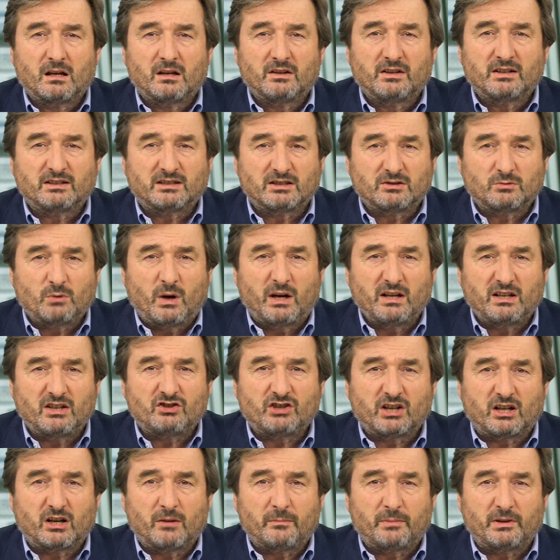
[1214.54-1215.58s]
This is why
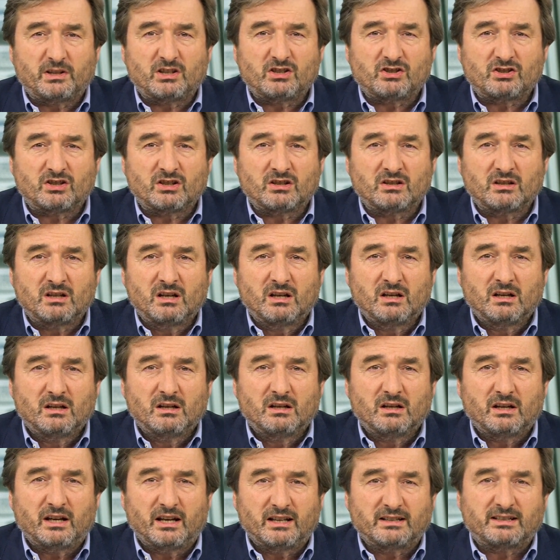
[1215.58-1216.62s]
DG Competition
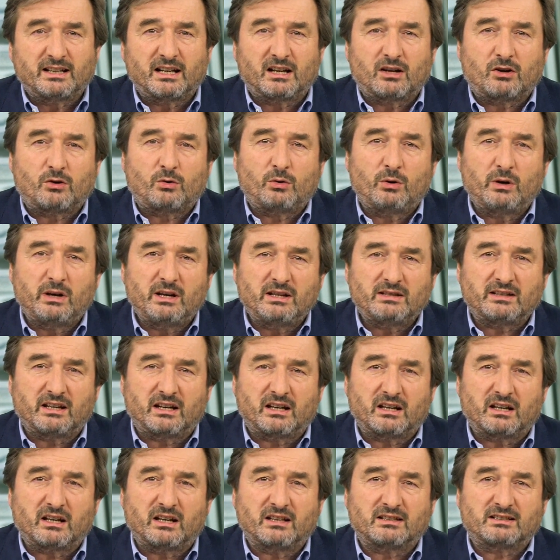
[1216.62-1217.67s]
is
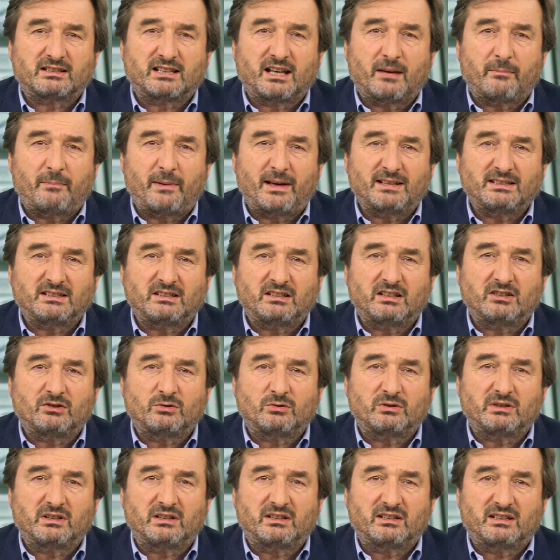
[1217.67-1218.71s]
increasing its capacity
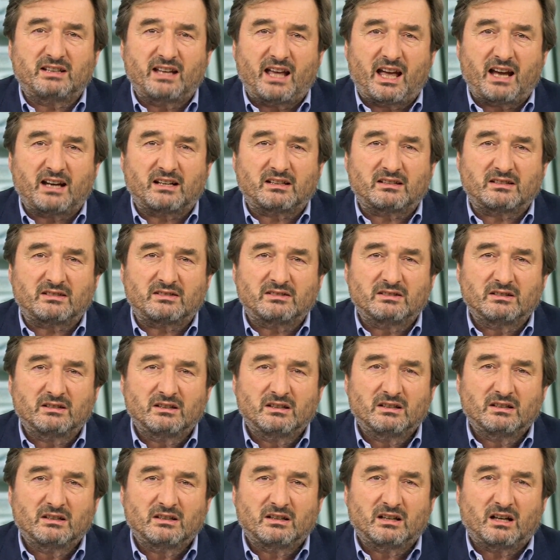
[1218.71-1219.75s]
to detect
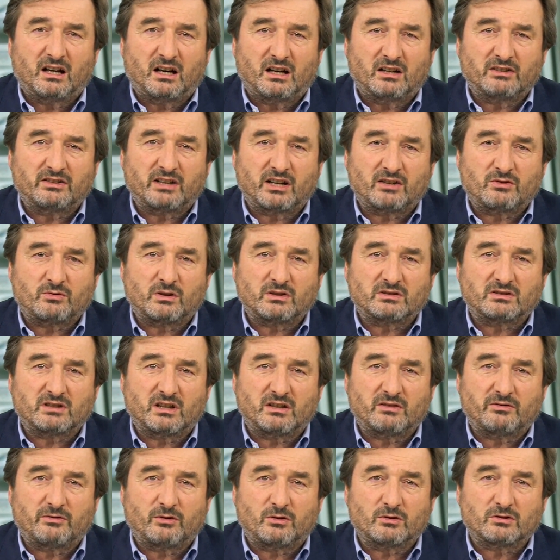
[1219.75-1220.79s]
antitrust
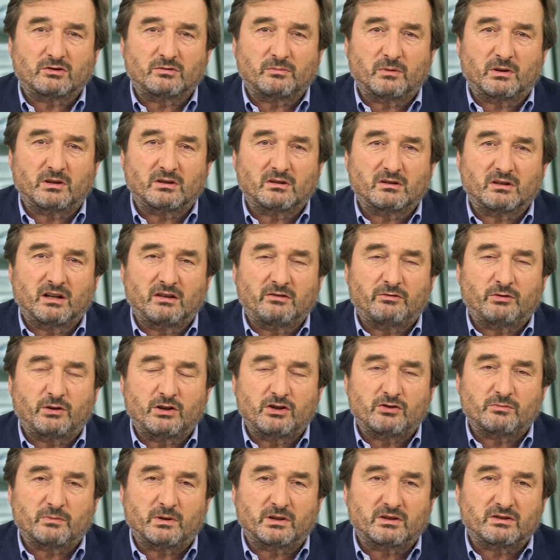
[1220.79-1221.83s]
enforcement,
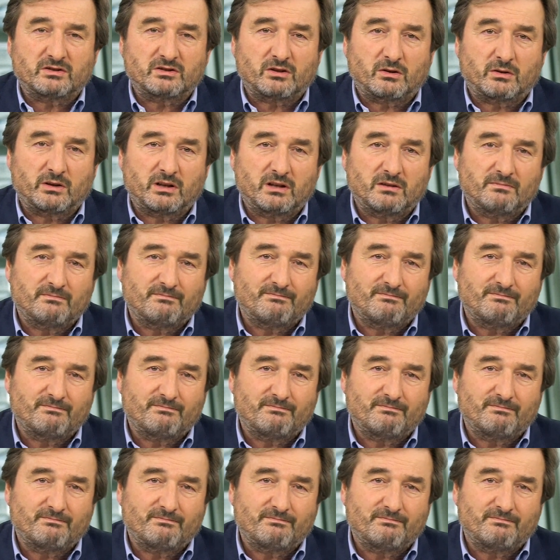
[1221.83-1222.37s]
infringement, sorry.